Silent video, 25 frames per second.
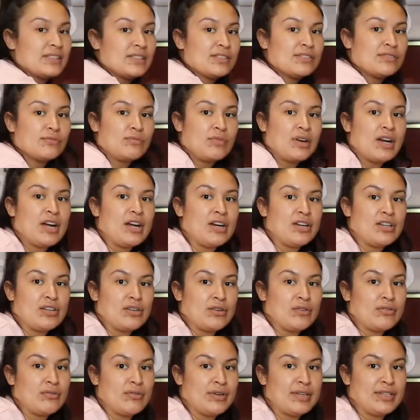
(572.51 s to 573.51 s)
is where you're
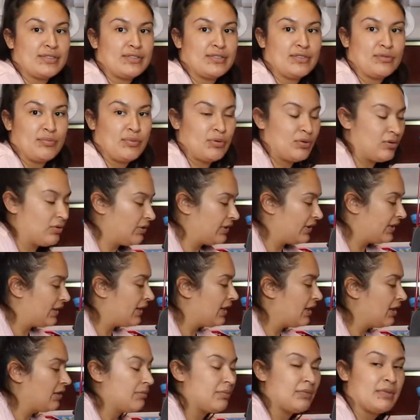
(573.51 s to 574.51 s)
going to pull it
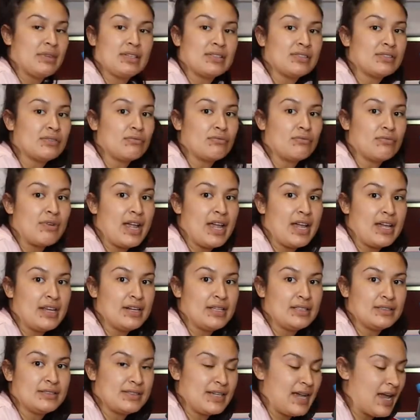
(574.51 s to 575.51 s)
up, this
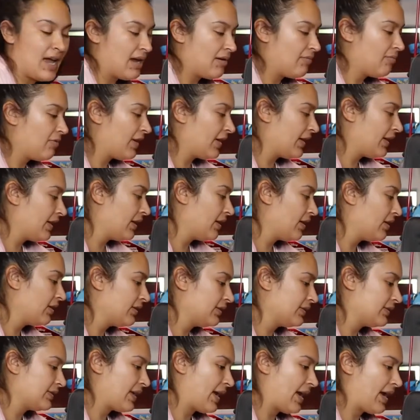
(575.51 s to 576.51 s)
red tab right here,
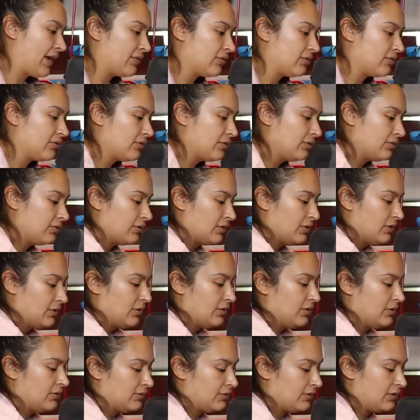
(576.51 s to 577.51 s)
this handle.
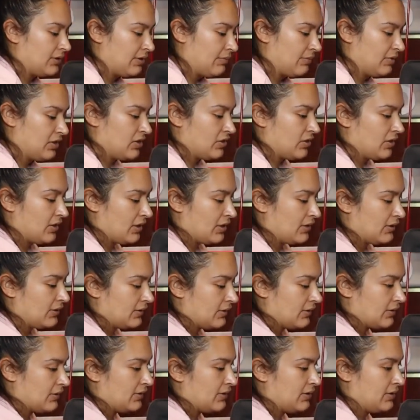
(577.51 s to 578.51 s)
So let me
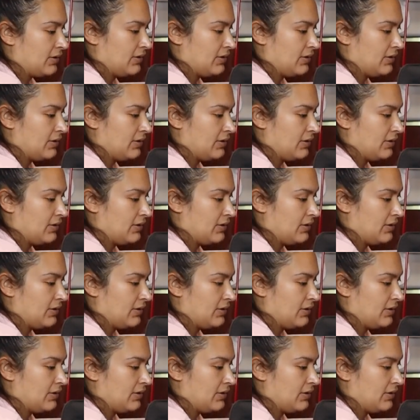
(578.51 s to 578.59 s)
just,